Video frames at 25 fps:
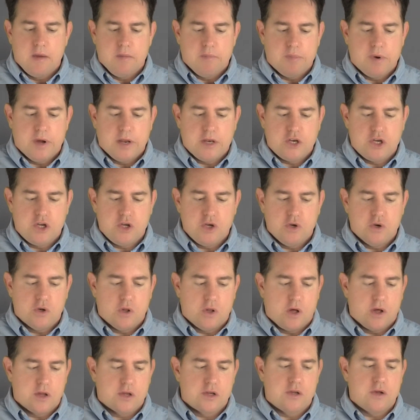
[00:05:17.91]
But
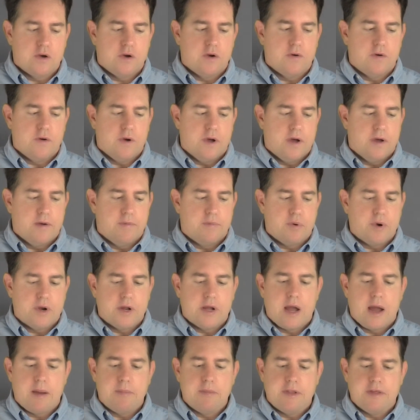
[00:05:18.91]
you'll also pretty
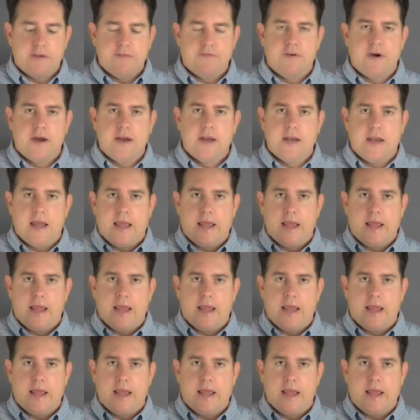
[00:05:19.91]
commonly find an